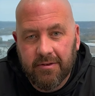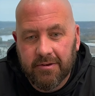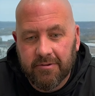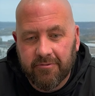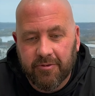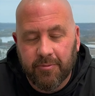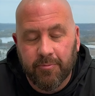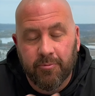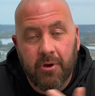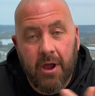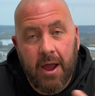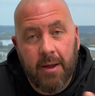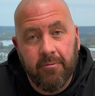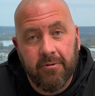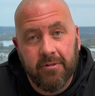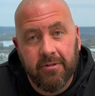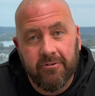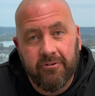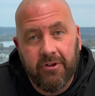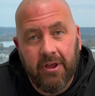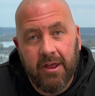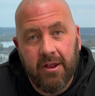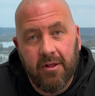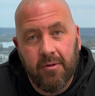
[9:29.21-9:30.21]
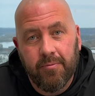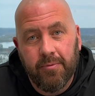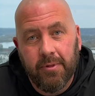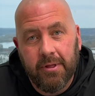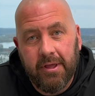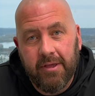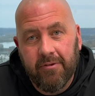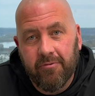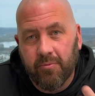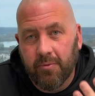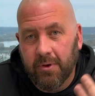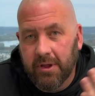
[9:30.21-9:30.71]
Subscribe to the channel,
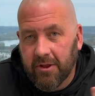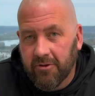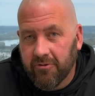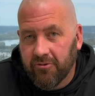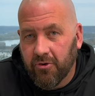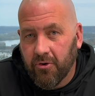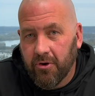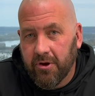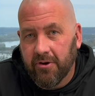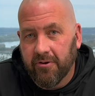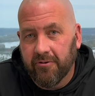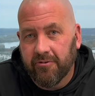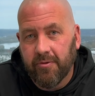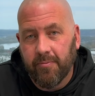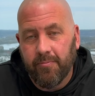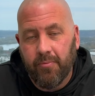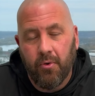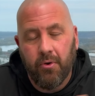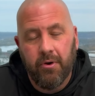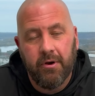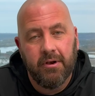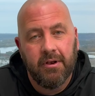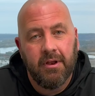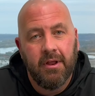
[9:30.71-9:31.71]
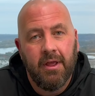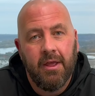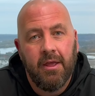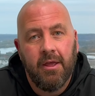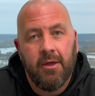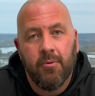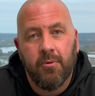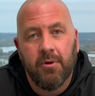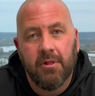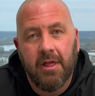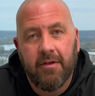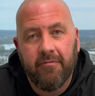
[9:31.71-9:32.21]
please. We enjoy your support.
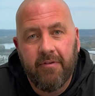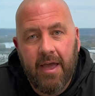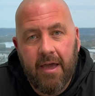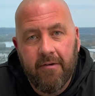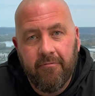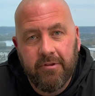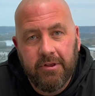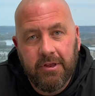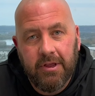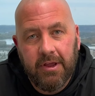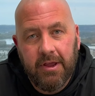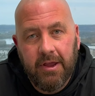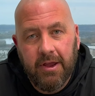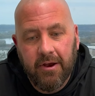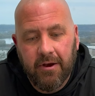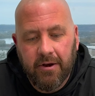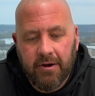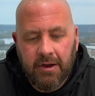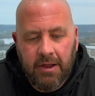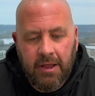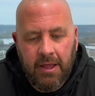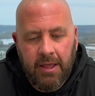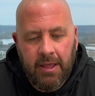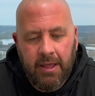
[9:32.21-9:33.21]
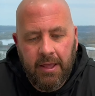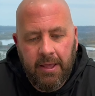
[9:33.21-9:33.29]
We love having you here.